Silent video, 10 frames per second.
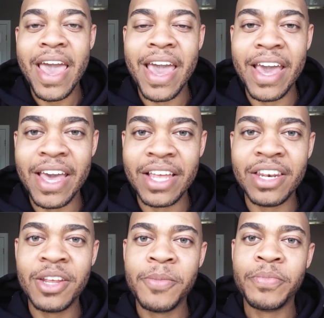
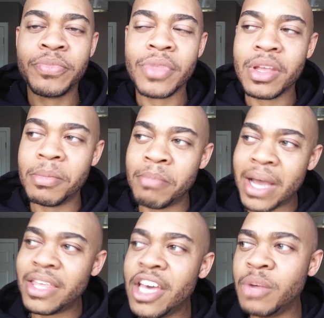And
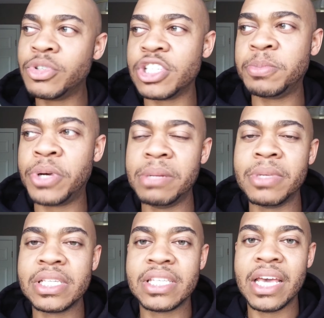Monyetta was just pretty
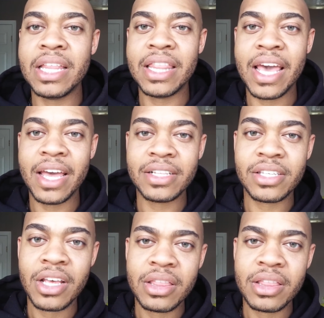much saying that